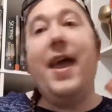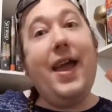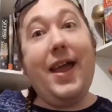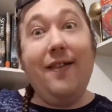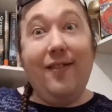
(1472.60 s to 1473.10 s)

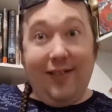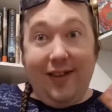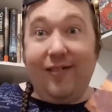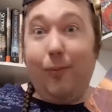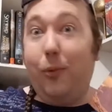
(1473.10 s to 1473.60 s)
In
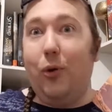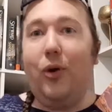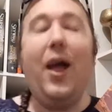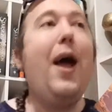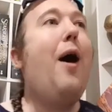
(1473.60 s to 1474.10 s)
this
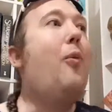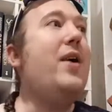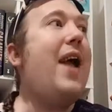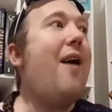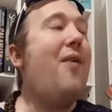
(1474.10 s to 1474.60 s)
book,
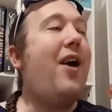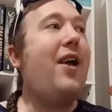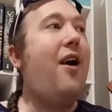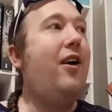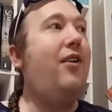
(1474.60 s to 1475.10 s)
we have our
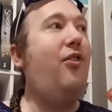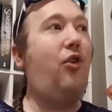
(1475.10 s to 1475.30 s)
characters